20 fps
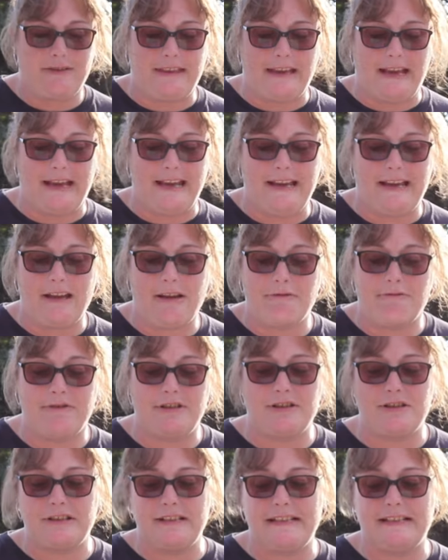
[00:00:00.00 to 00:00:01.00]
they
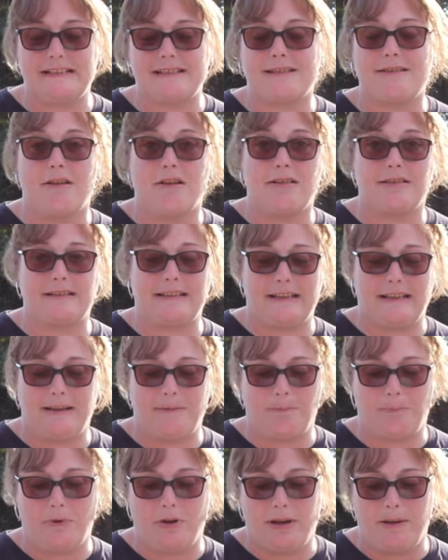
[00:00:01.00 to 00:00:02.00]
originally
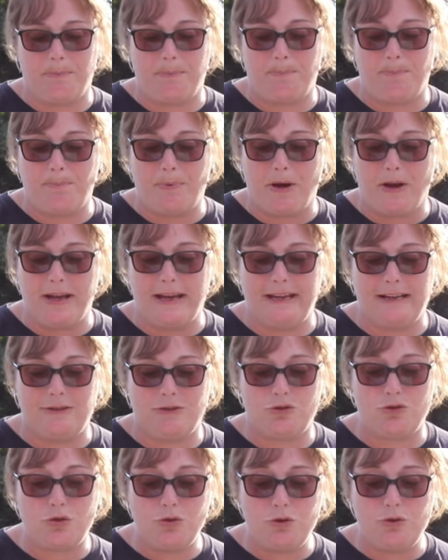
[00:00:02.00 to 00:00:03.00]
started by
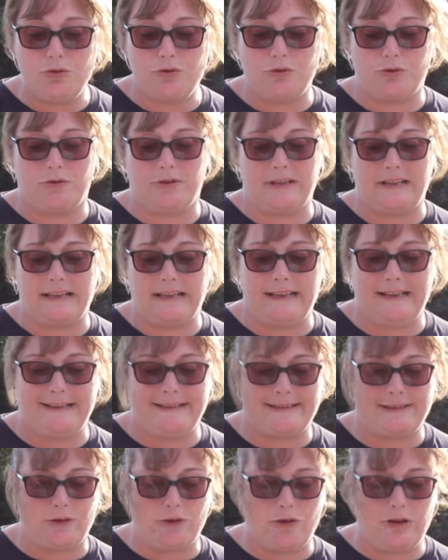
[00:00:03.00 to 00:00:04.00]
buying two
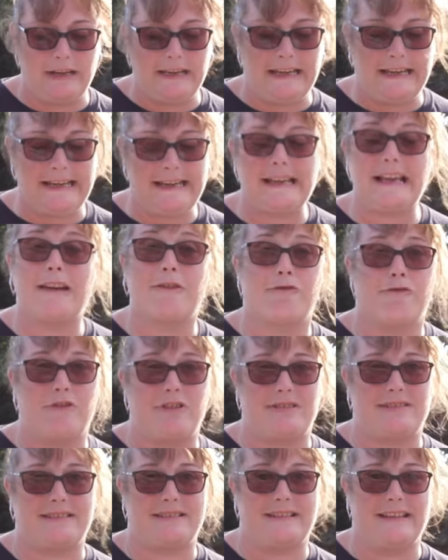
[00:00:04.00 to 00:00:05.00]
donkeys, Ollie and
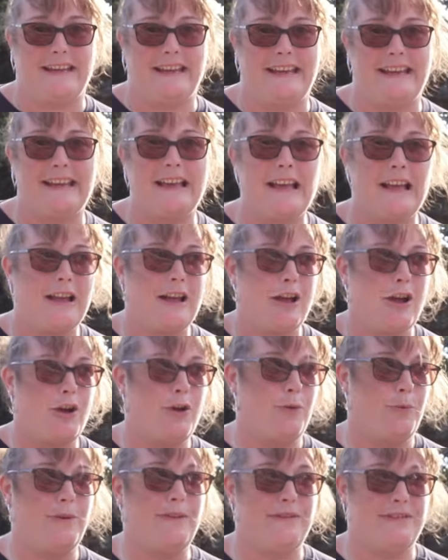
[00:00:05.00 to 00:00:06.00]
Rusty,
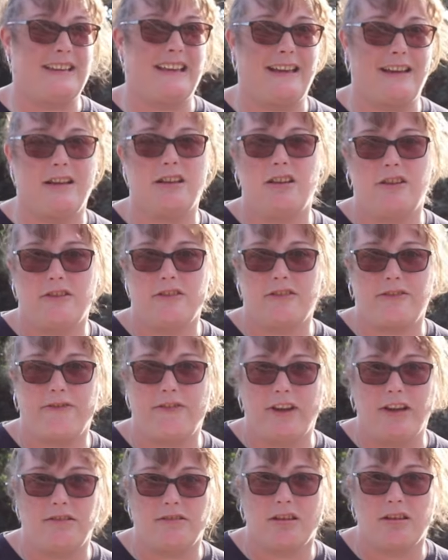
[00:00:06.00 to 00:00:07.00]
who we
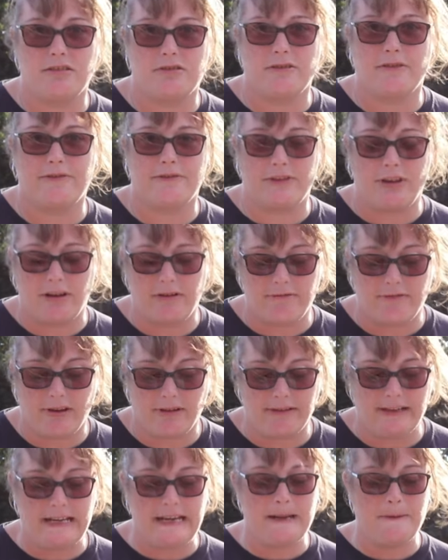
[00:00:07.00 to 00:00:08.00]
photos of, don't
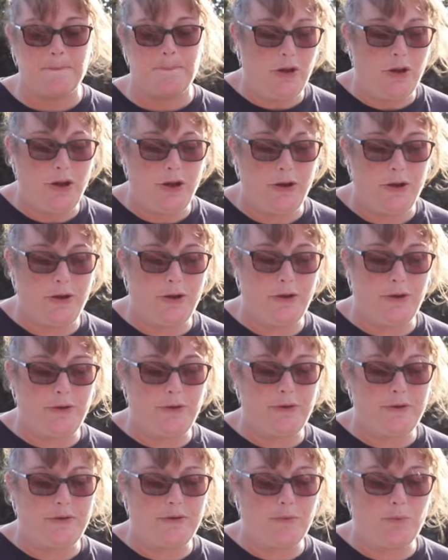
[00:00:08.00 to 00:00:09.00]
worry,
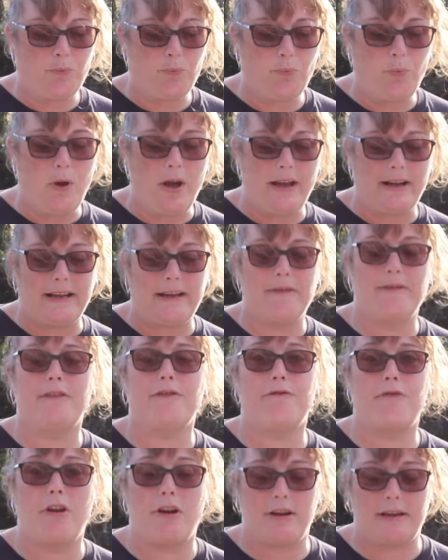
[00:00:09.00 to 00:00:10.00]
who were
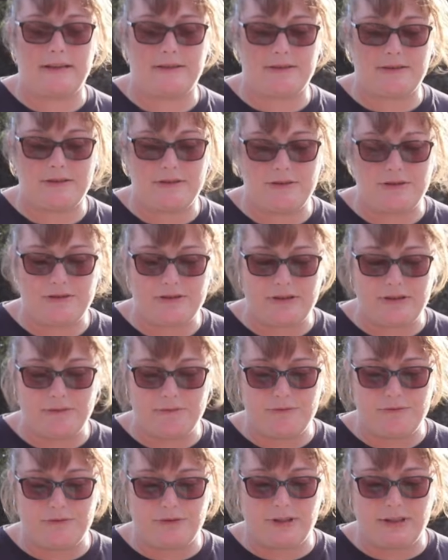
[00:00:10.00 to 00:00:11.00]
giving rides to
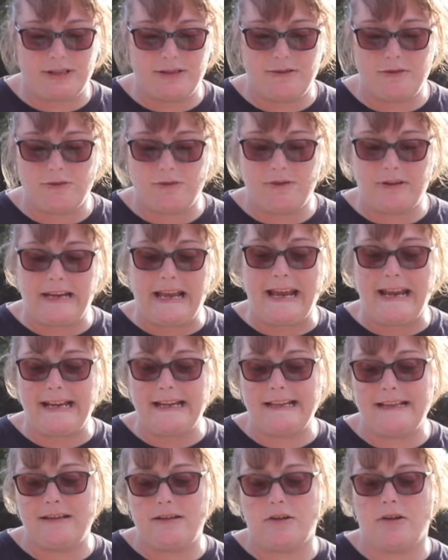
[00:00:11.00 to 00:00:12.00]
children on
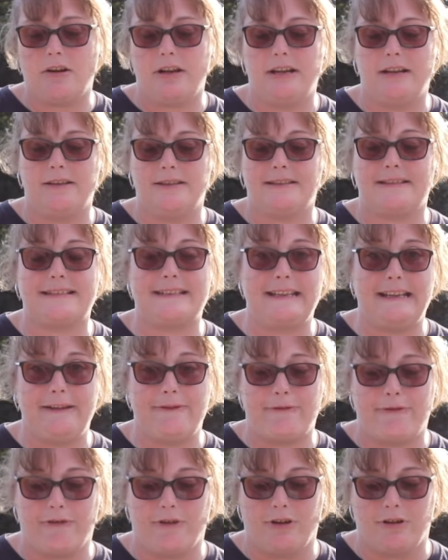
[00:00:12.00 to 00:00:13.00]
Hayling Island
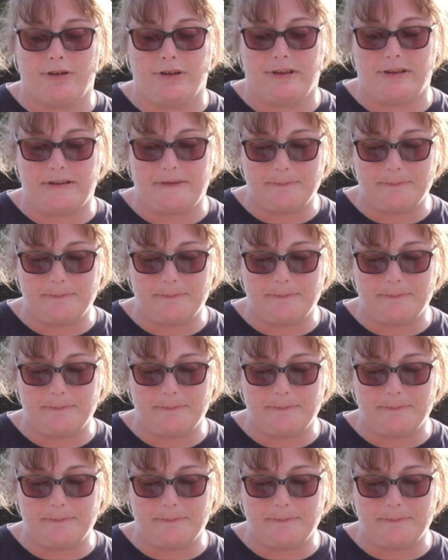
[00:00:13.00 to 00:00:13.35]
seafront